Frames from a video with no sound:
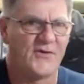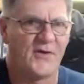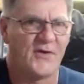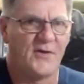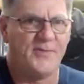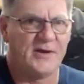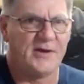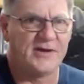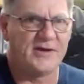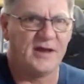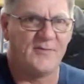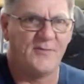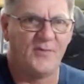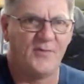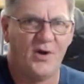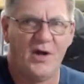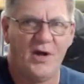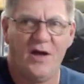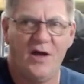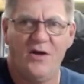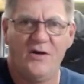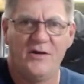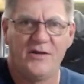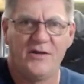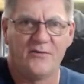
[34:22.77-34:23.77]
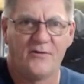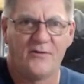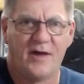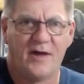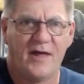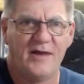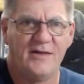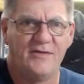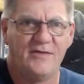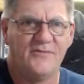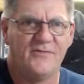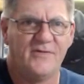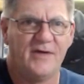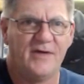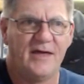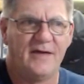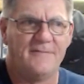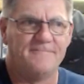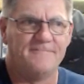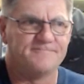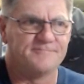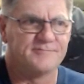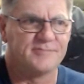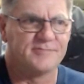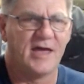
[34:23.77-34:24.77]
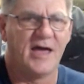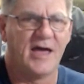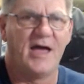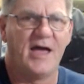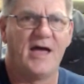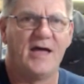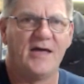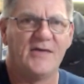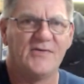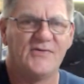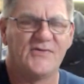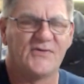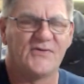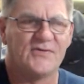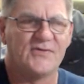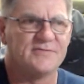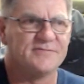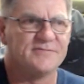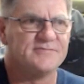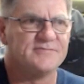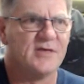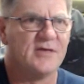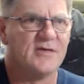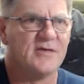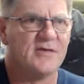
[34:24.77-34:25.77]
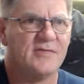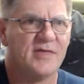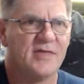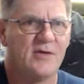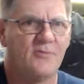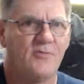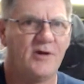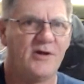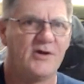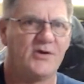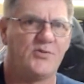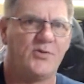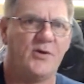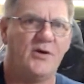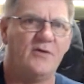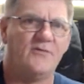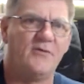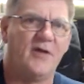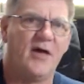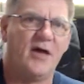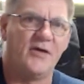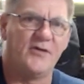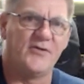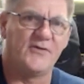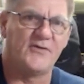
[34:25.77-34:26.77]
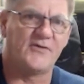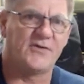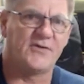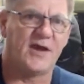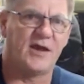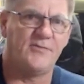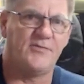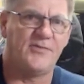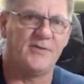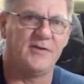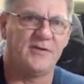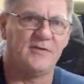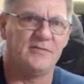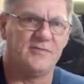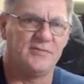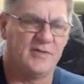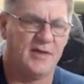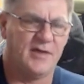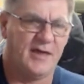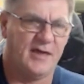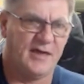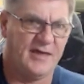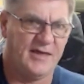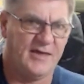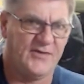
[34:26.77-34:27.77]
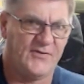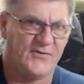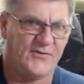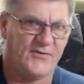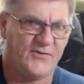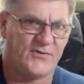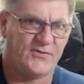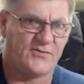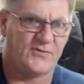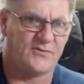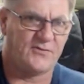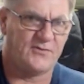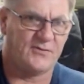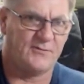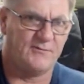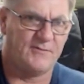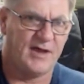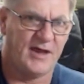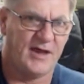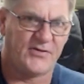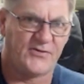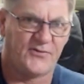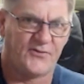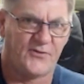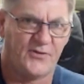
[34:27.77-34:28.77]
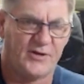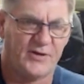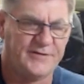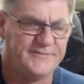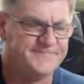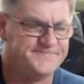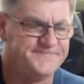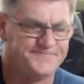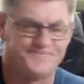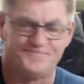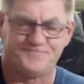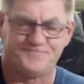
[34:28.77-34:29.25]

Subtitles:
I picked up my Holy Grail of cars, and that 112 Lotus JP S Mark III.